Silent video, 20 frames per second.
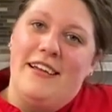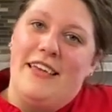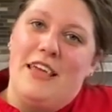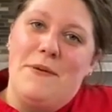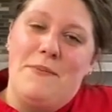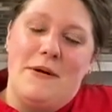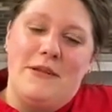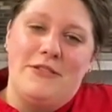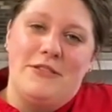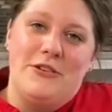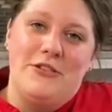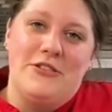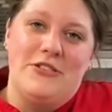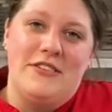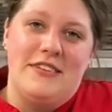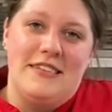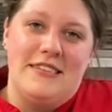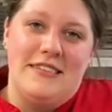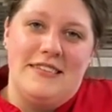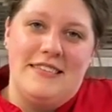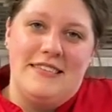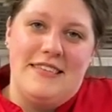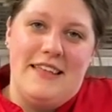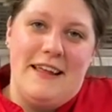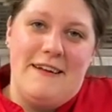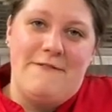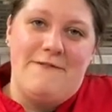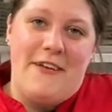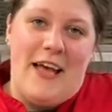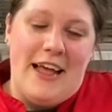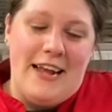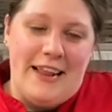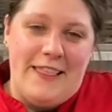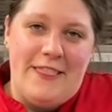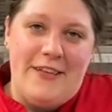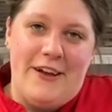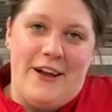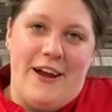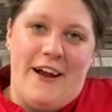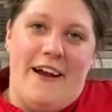Keep on social distancing, flattening
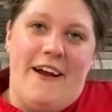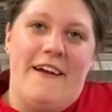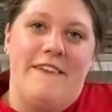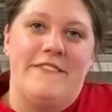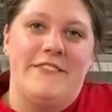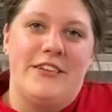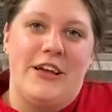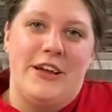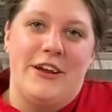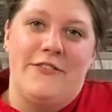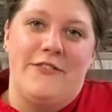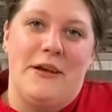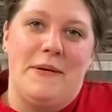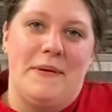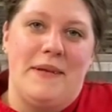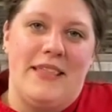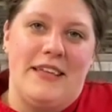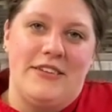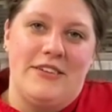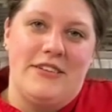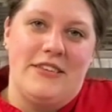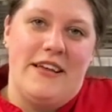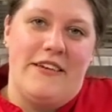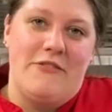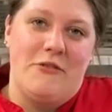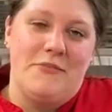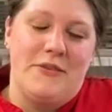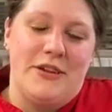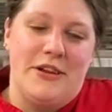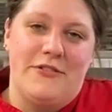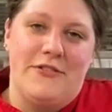the curve. Tell your family that you love them. Tell your